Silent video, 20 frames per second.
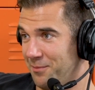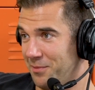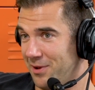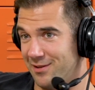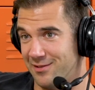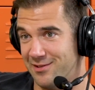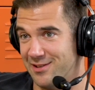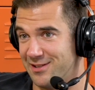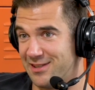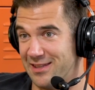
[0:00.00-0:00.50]
I
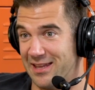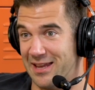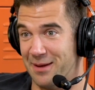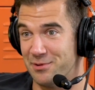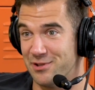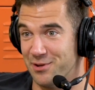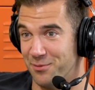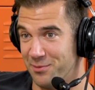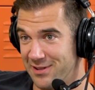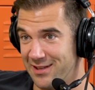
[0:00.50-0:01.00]
mean, just the
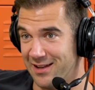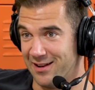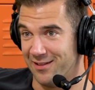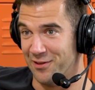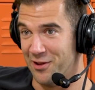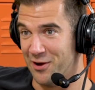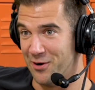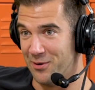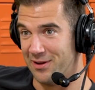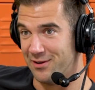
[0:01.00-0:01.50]
episode we did
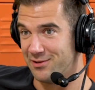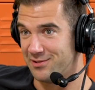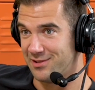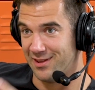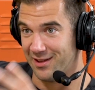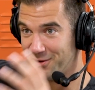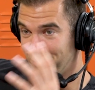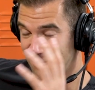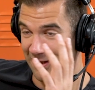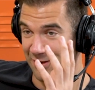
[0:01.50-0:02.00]
alone, I was
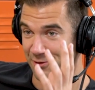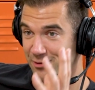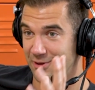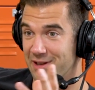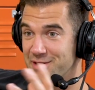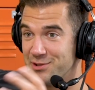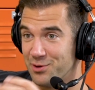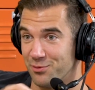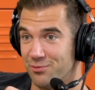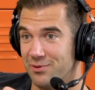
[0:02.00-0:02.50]
like, wow, you
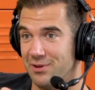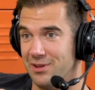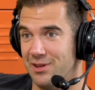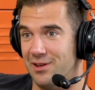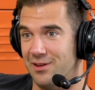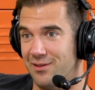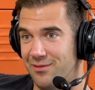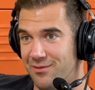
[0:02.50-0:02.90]
guys are really